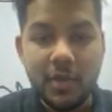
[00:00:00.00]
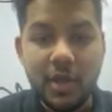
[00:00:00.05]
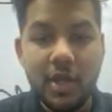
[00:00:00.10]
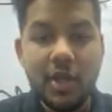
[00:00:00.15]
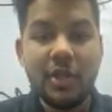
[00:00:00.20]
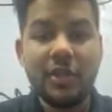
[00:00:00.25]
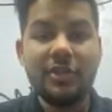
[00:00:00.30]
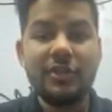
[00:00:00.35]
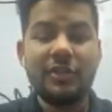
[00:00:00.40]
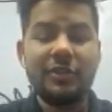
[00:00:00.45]

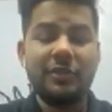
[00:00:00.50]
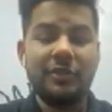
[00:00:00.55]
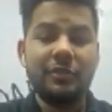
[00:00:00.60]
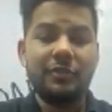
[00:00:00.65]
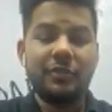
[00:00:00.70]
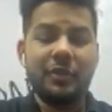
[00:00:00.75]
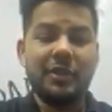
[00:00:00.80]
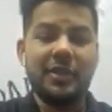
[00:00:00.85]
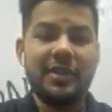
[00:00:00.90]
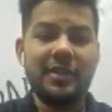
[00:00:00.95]
So the
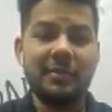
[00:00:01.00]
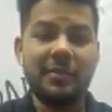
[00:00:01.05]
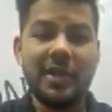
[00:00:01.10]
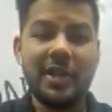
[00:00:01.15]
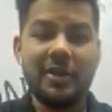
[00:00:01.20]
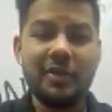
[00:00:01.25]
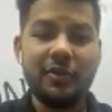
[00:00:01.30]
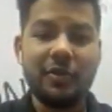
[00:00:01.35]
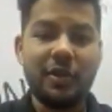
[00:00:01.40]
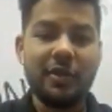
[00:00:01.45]
total supply in
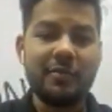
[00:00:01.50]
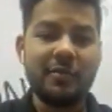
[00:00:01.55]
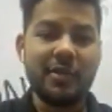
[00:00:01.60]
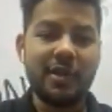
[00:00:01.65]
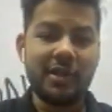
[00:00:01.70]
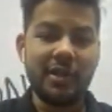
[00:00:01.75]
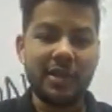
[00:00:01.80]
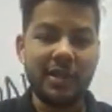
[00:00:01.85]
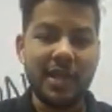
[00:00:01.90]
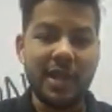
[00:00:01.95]
coin market
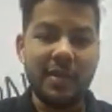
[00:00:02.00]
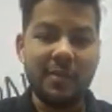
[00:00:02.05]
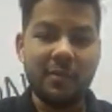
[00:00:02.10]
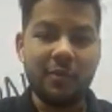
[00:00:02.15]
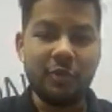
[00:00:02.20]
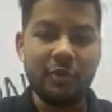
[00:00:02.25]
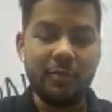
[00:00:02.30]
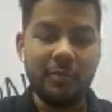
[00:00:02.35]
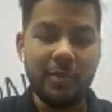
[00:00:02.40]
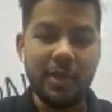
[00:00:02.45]
cap would
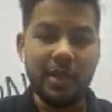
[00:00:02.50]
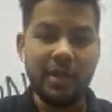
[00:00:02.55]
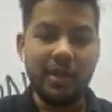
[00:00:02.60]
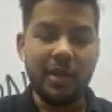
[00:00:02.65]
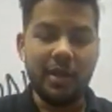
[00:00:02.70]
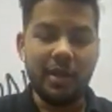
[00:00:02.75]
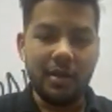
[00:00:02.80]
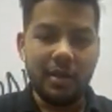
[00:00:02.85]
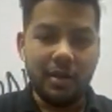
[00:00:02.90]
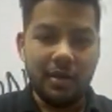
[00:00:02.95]
be
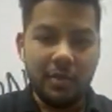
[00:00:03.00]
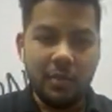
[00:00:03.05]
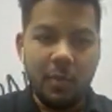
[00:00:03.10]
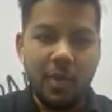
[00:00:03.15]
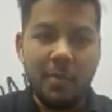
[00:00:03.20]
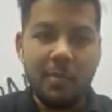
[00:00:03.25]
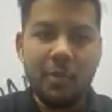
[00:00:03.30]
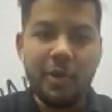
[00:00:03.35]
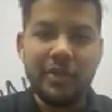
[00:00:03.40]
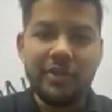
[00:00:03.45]

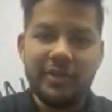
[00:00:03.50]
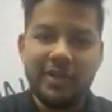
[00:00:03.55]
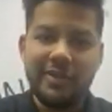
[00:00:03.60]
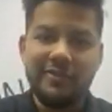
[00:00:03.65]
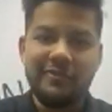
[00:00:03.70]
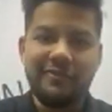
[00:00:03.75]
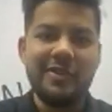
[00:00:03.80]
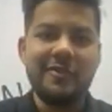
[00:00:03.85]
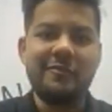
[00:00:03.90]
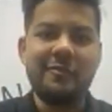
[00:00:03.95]
1.35
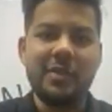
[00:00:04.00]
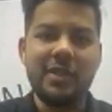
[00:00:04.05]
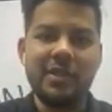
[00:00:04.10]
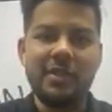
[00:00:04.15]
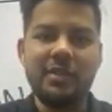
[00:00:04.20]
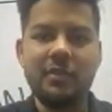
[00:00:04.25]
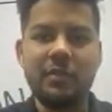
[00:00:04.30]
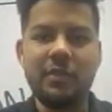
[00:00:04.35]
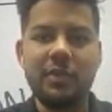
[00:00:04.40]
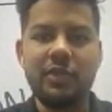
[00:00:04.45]
billion,
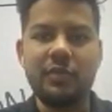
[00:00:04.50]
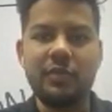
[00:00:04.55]
which